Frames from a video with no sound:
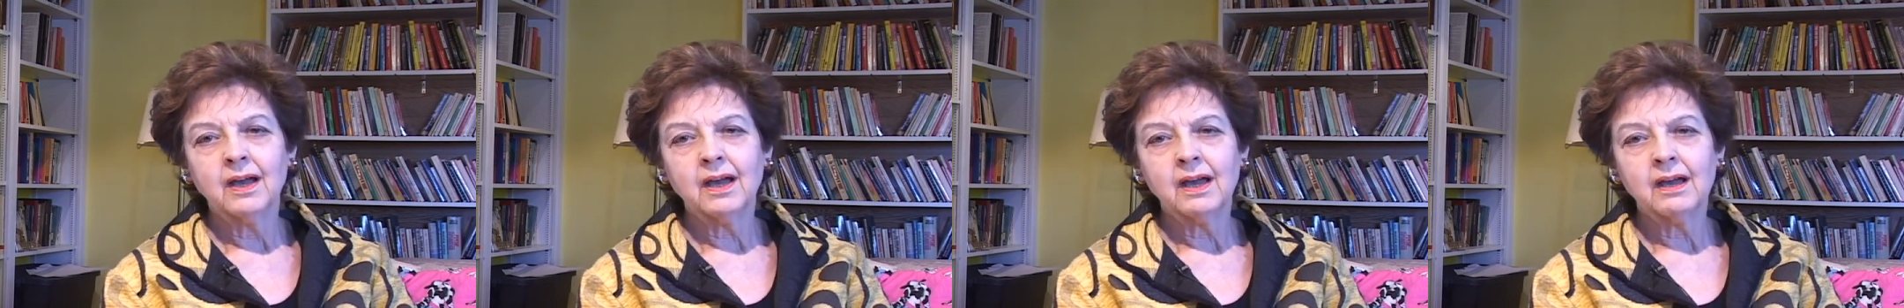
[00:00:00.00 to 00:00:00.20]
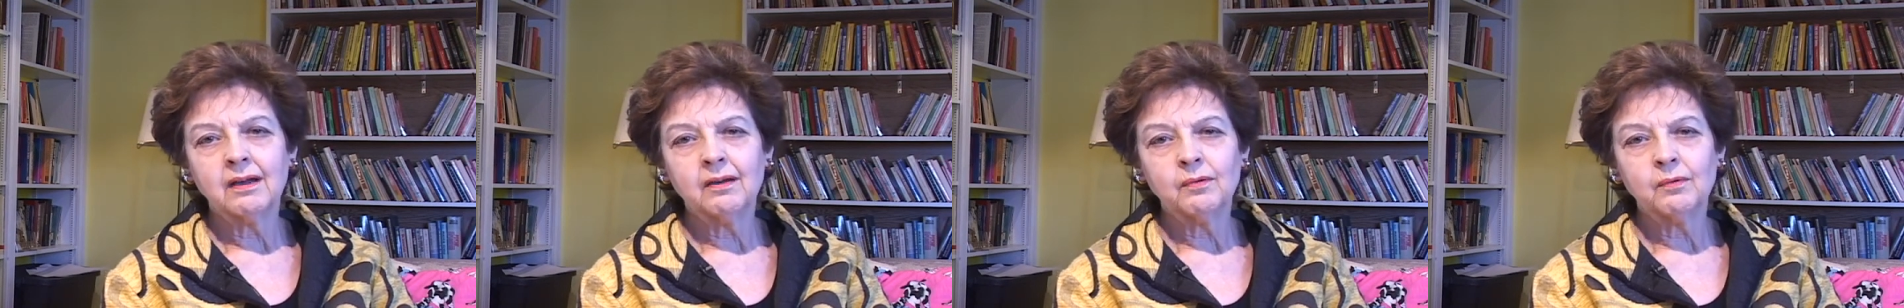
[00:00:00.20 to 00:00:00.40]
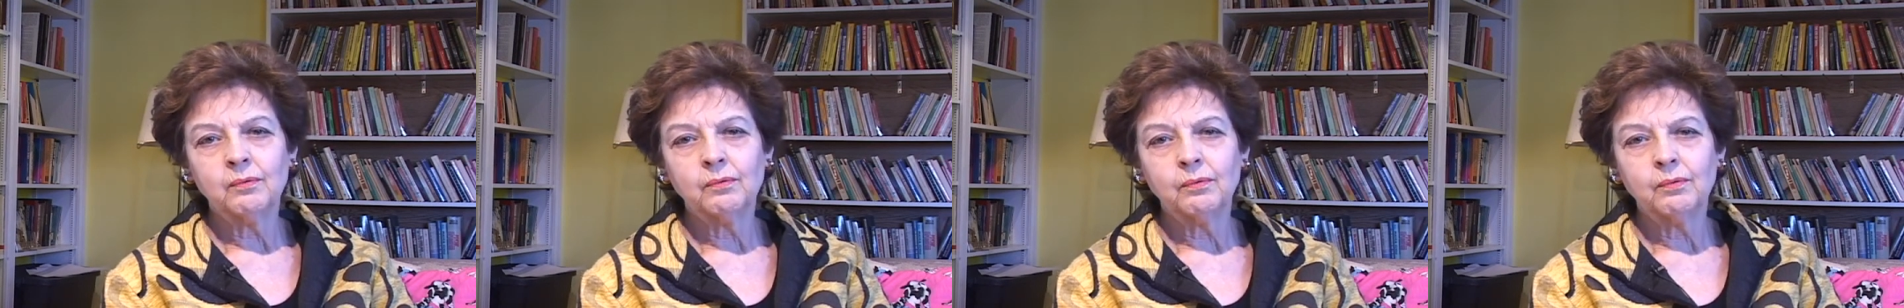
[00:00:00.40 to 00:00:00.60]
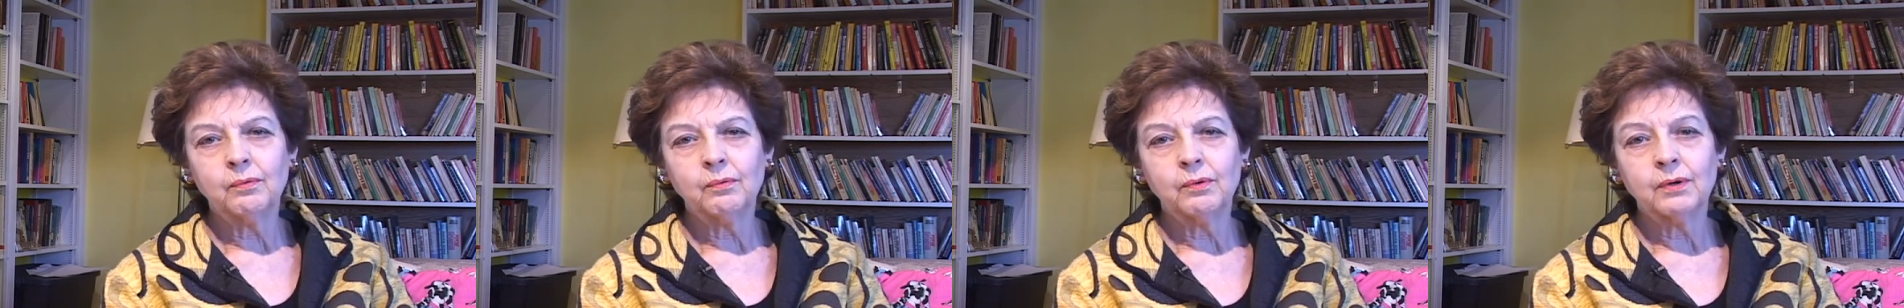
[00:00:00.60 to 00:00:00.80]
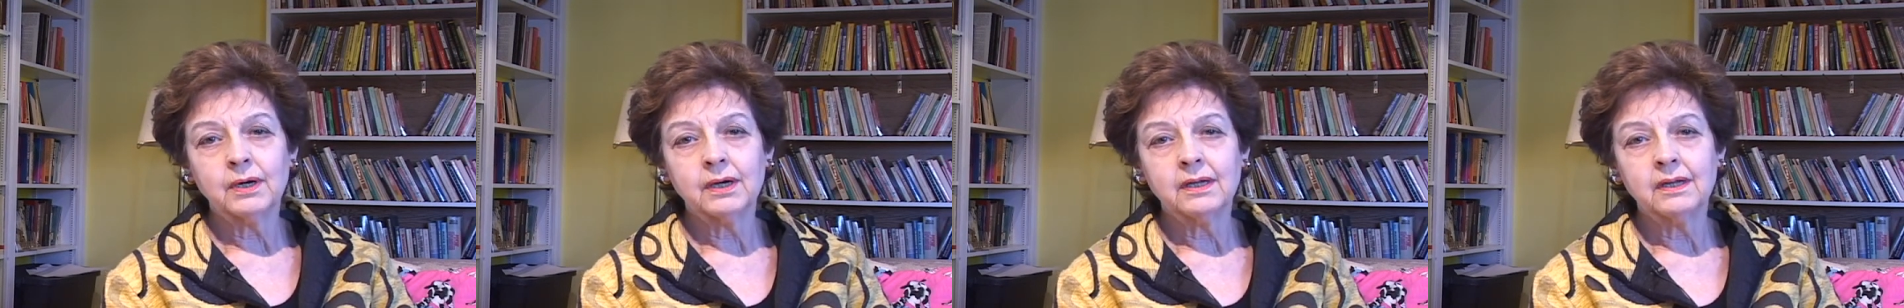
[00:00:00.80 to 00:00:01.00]

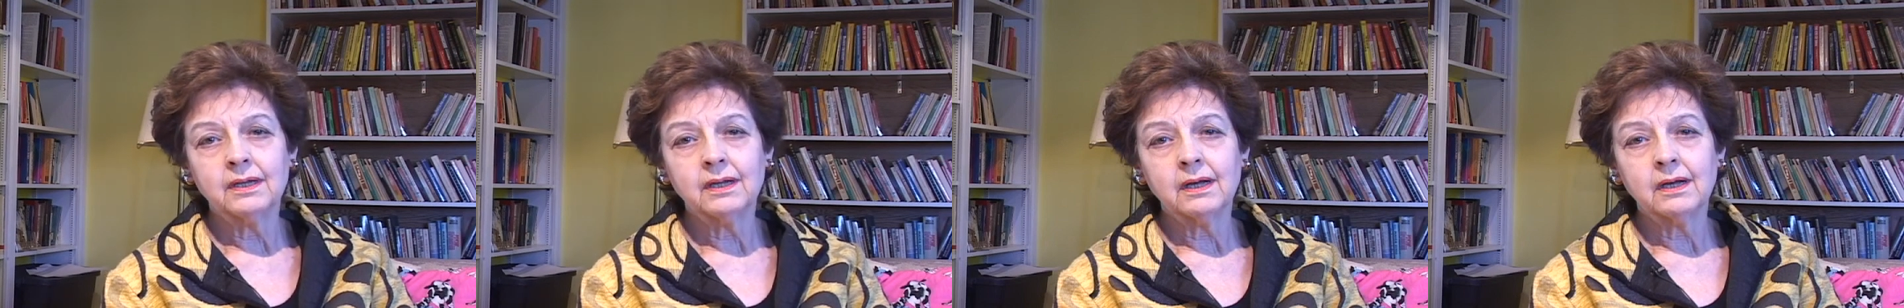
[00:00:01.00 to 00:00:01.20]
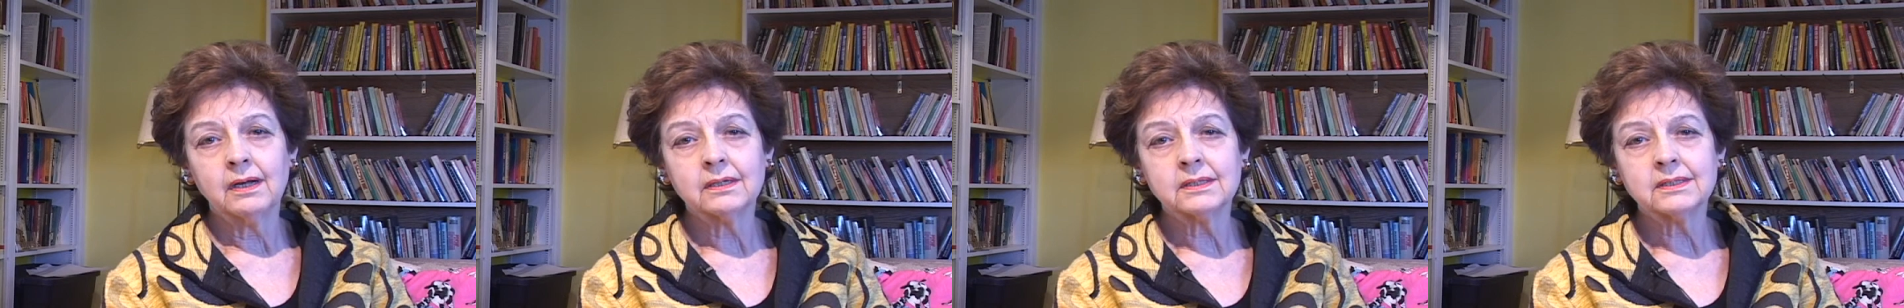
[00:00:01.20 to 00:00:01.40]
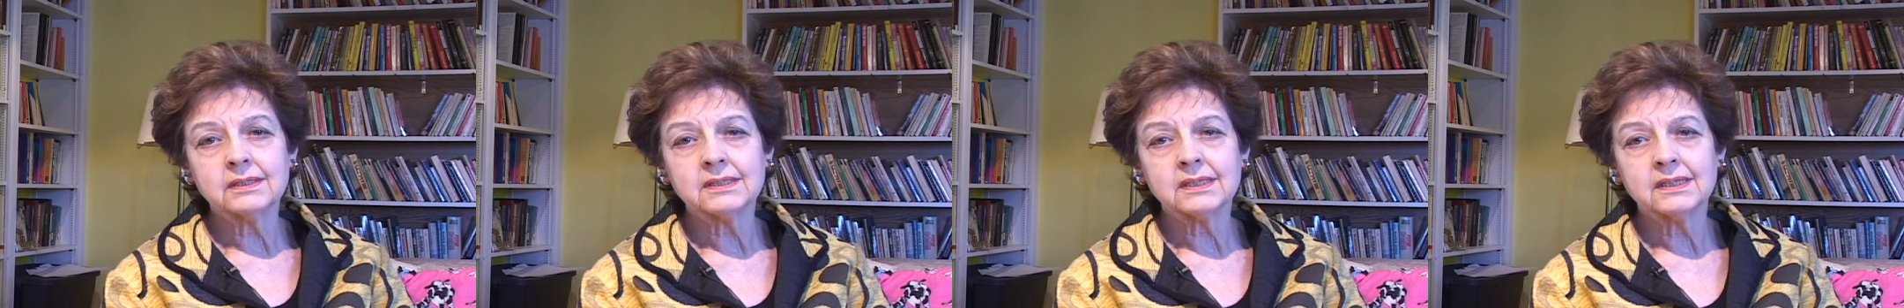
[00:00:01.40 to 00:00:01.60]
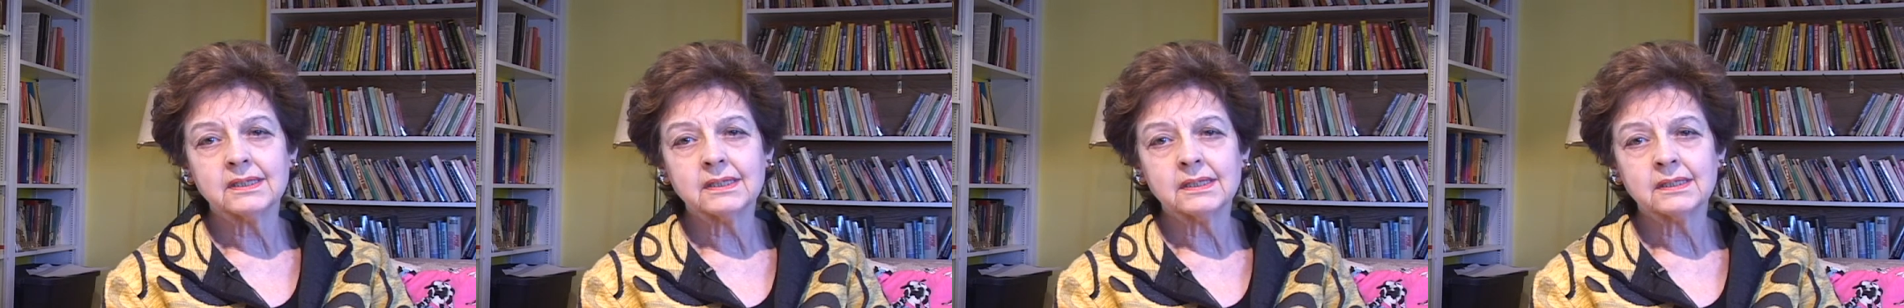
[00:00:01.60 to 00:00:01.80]
We're not